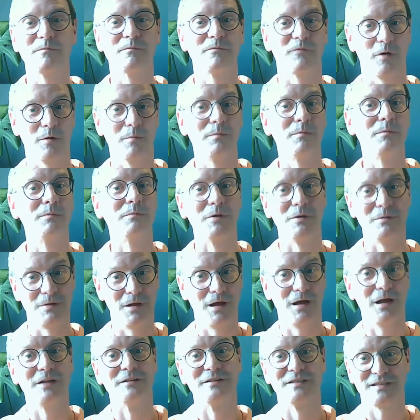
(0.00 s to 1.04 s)
from
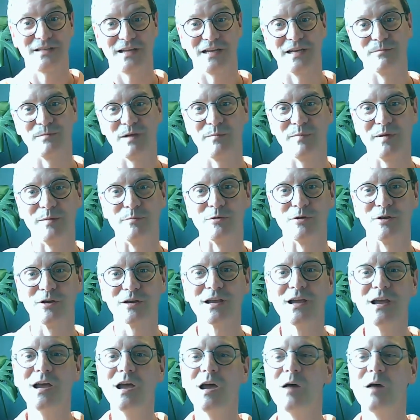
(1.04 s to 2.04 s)
understanding where people look.